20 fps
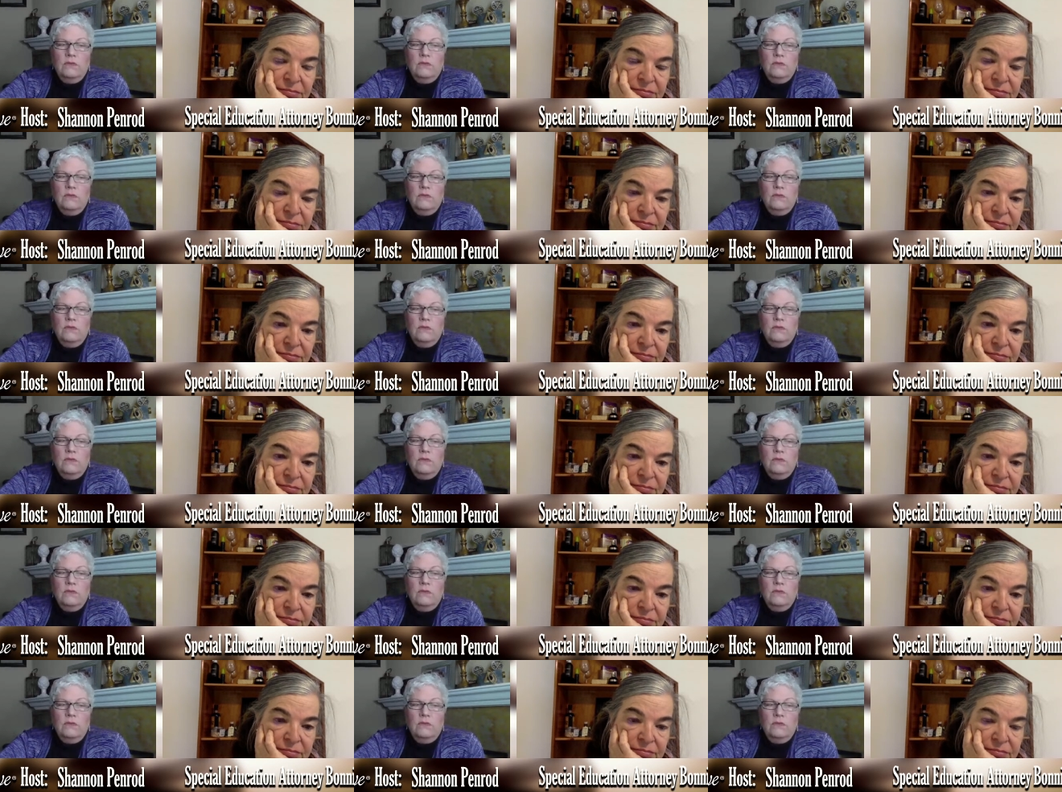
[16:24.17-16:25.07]
Speaker 1: you know,
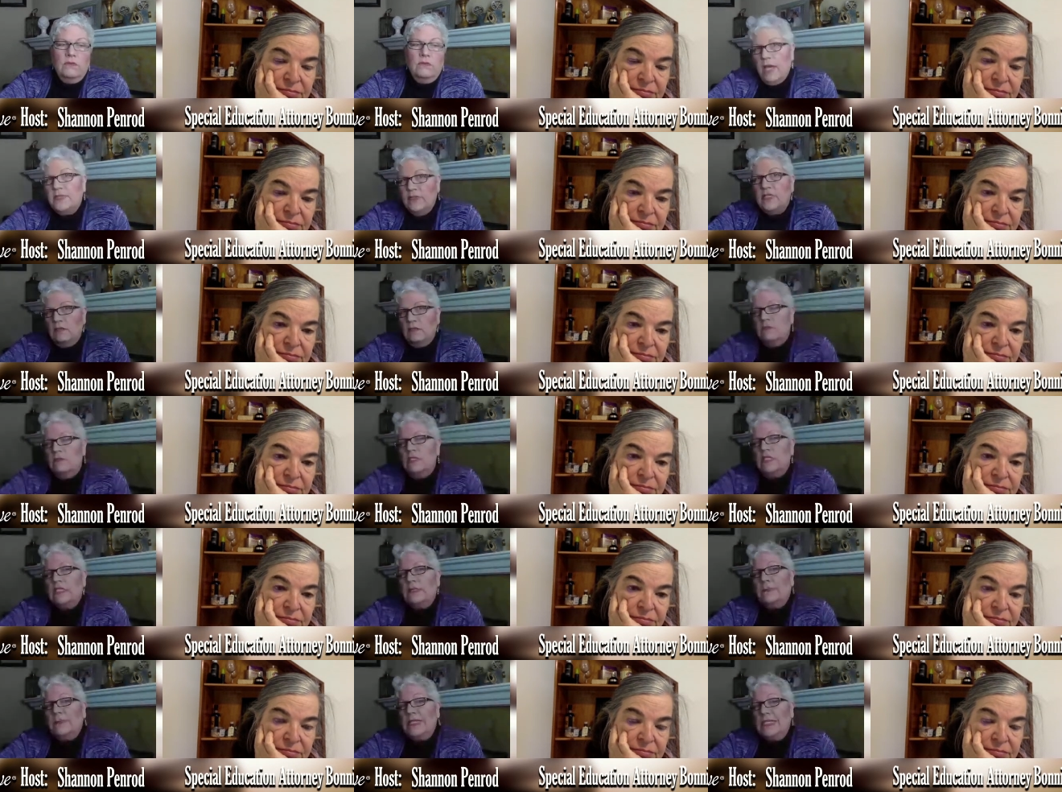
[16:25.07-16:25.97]
they've been able to
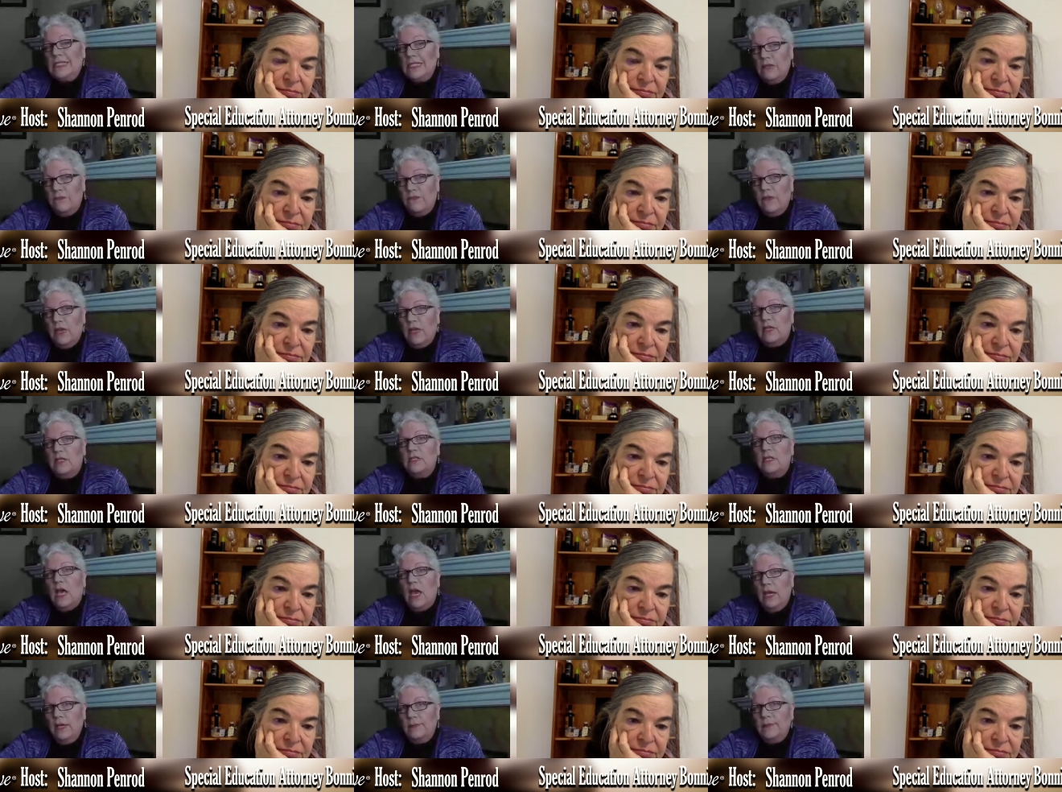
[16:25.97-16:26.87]
phenotype
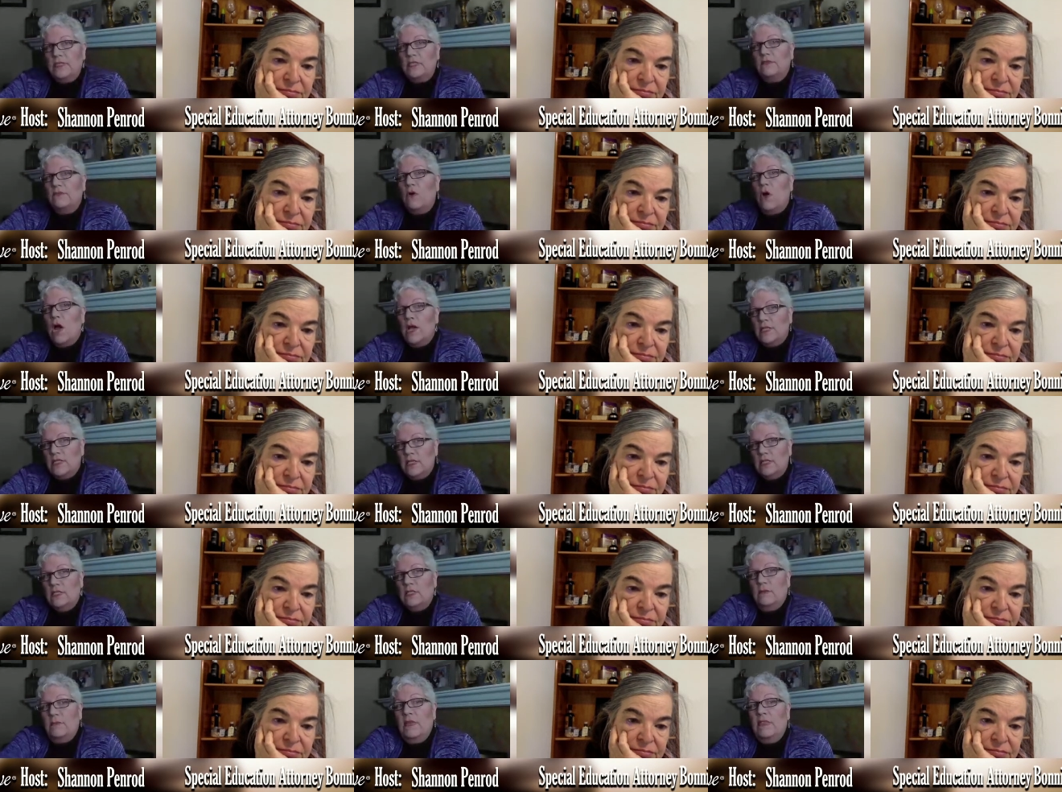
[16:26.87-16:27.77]
17 species of
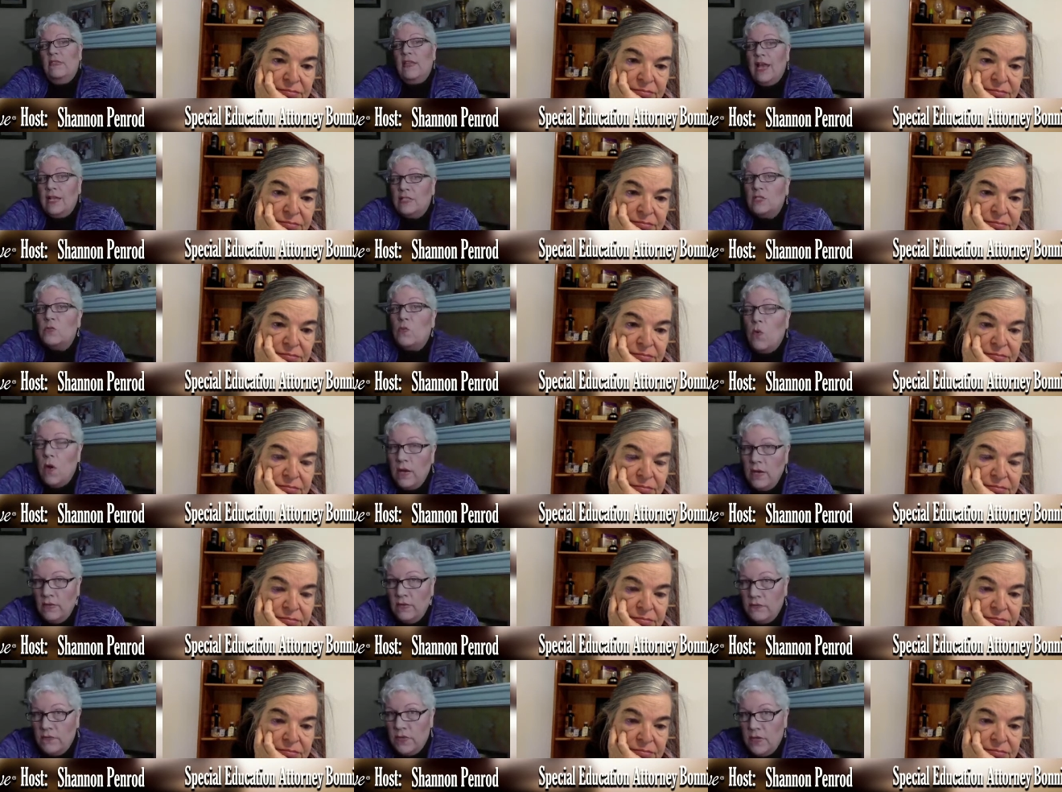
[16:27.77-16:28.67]
autism, and that's
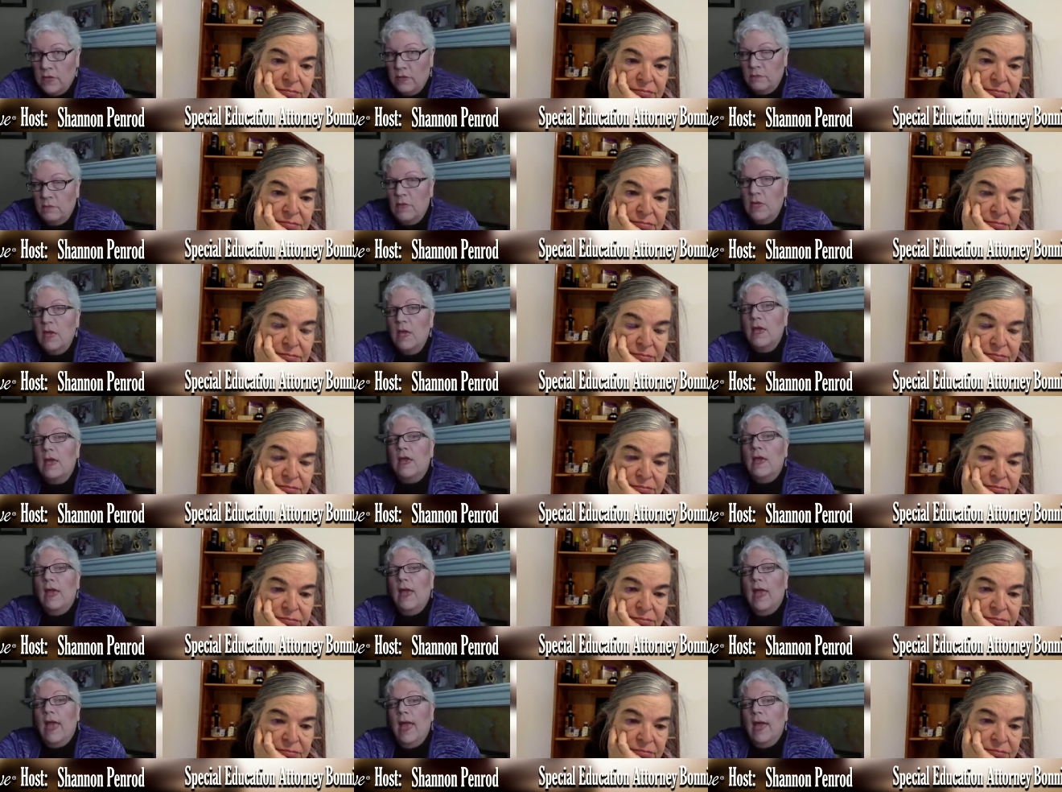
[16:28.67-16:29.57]
one of them.
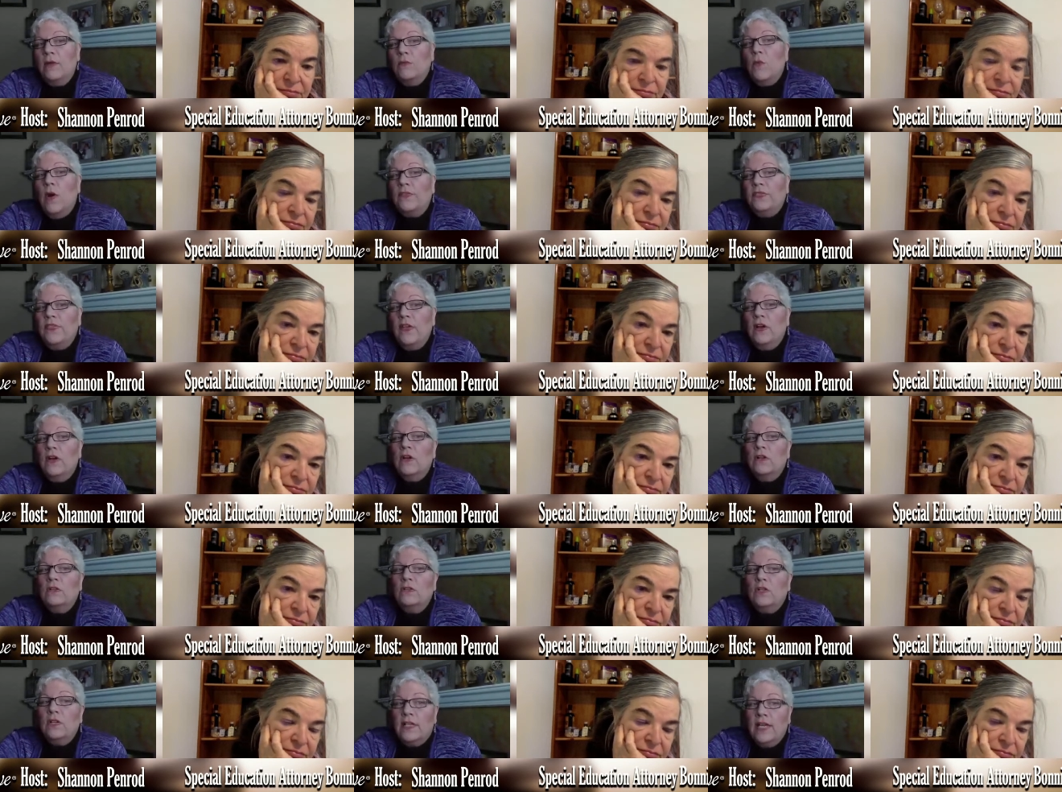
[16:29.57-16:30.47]
Mm-hmm. And what
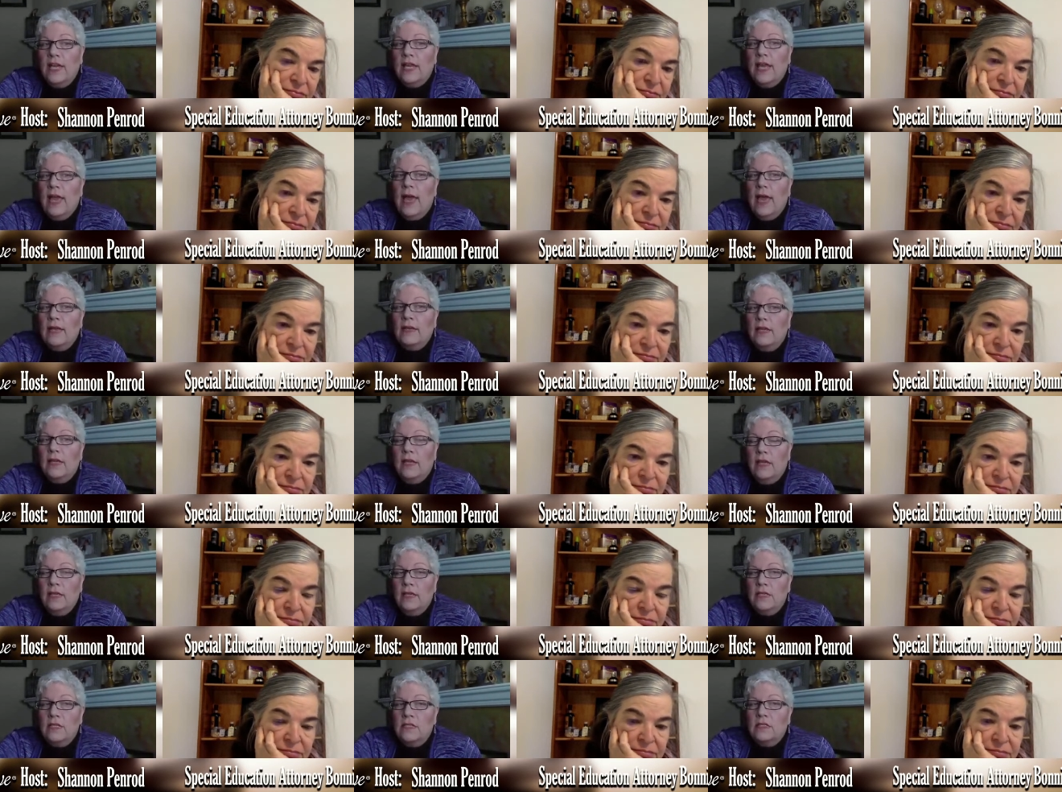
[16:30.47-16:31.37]
they're looking at
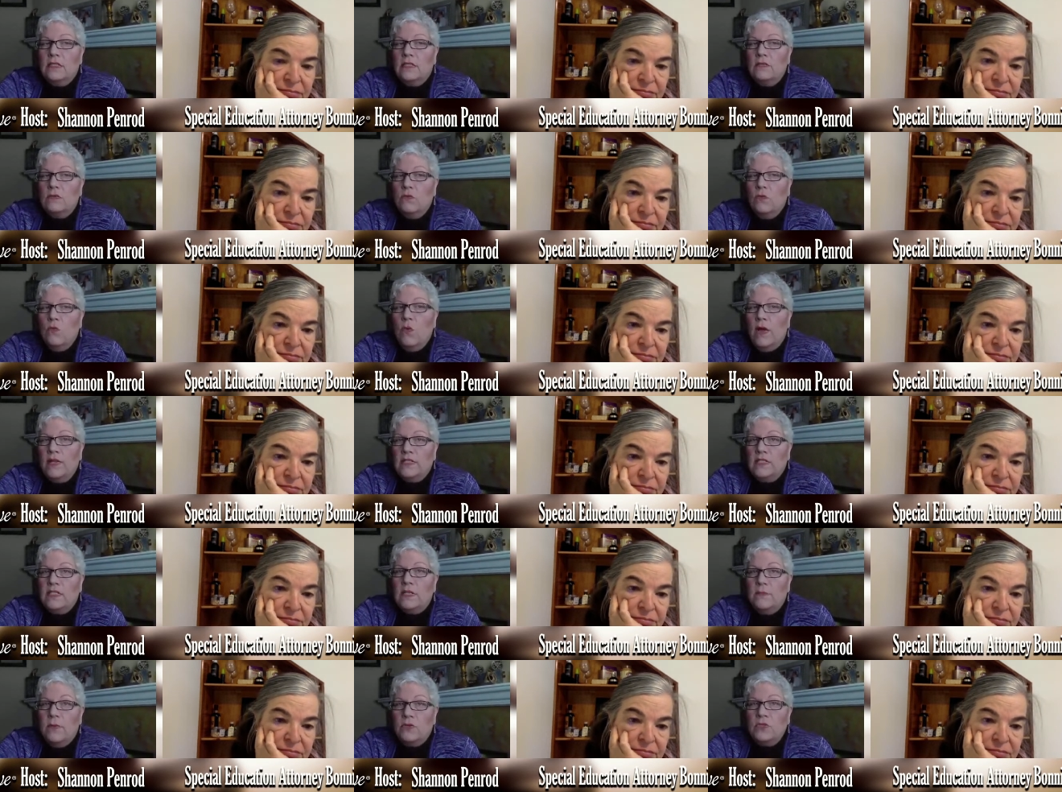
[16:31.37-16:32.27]
is
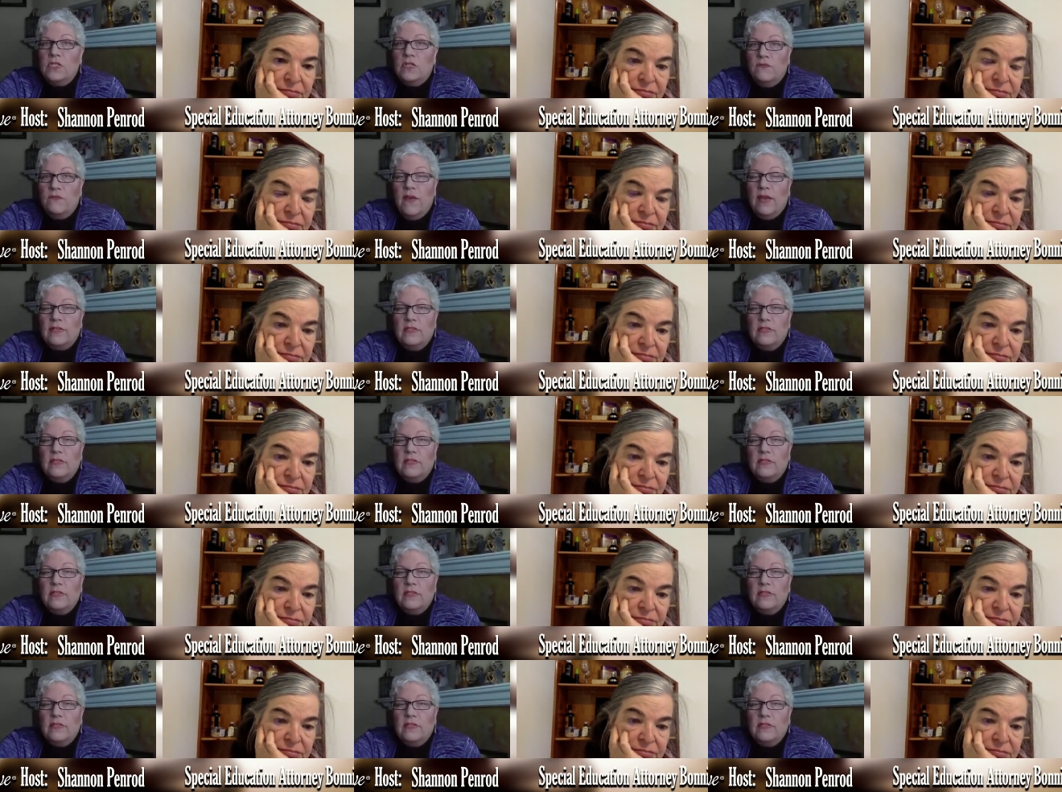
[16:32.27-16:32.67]
what's the most